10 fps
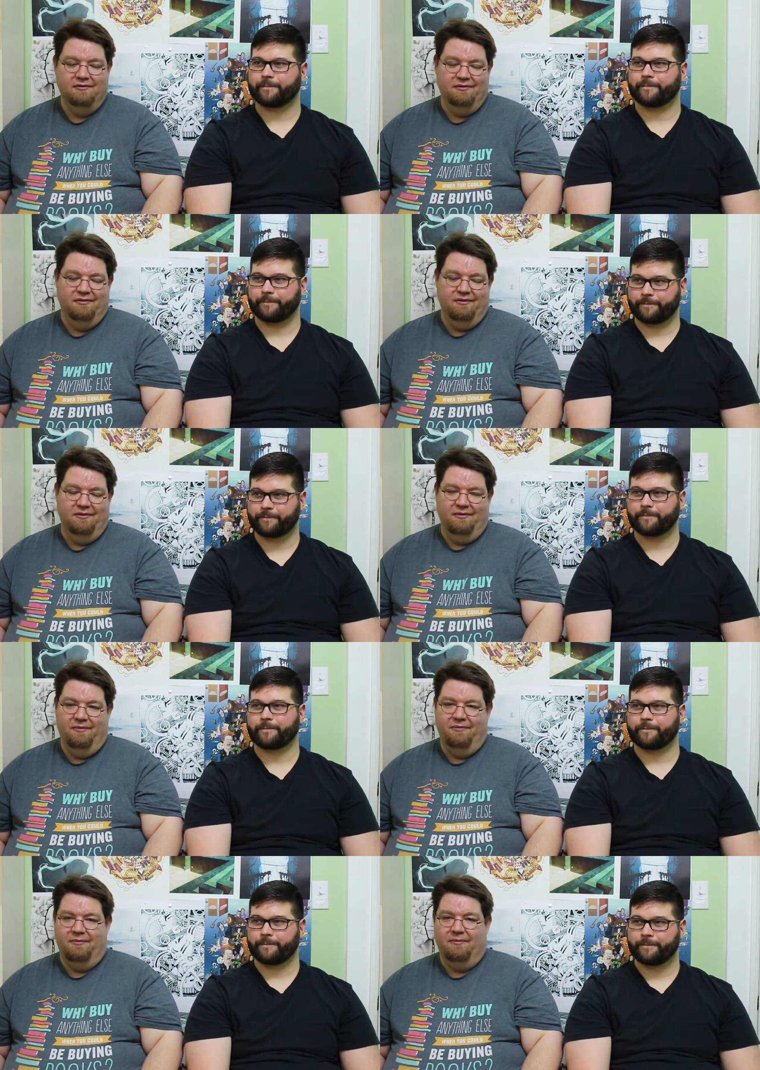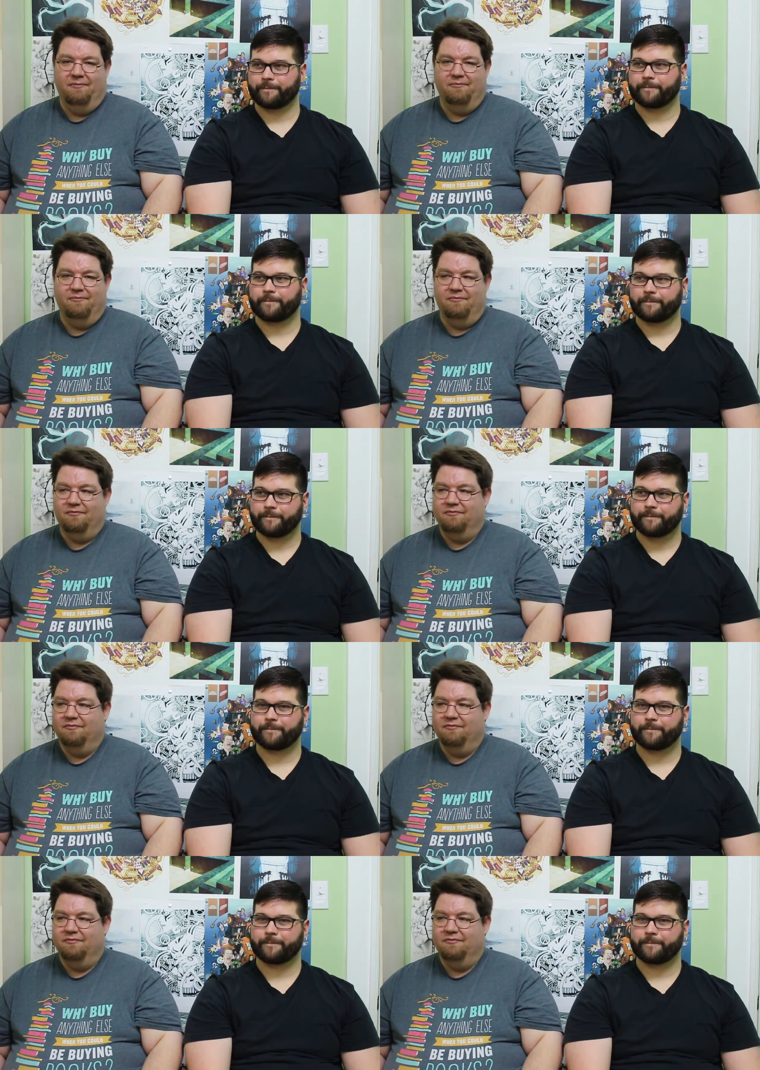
(no one is talking)